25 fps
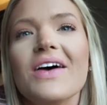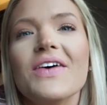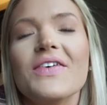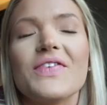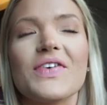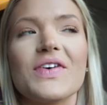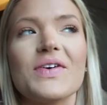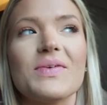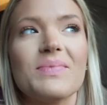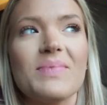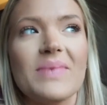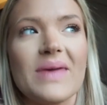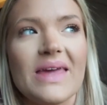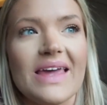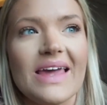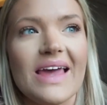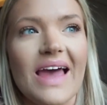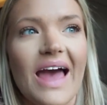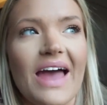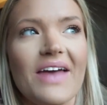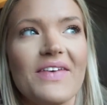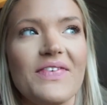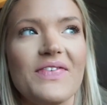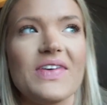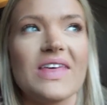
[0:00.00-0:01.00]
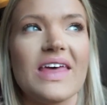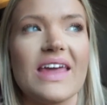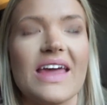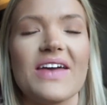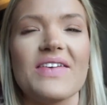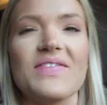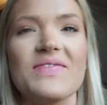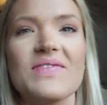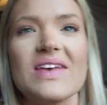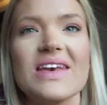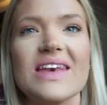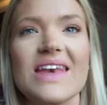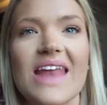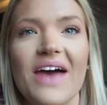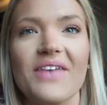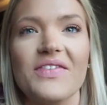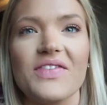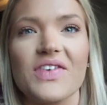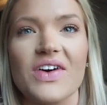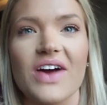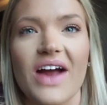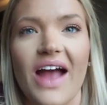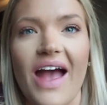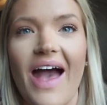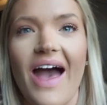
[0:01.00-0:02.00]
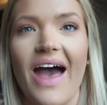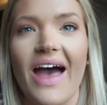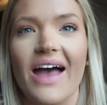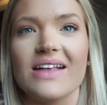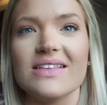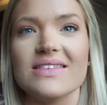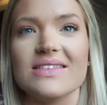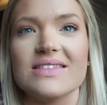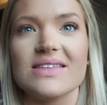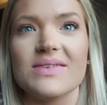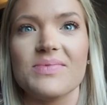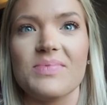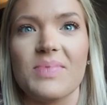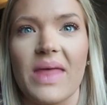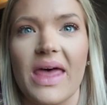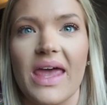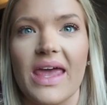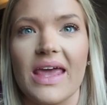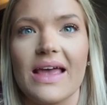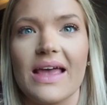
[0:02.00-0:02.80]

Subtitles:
For me, I feel like I've never had some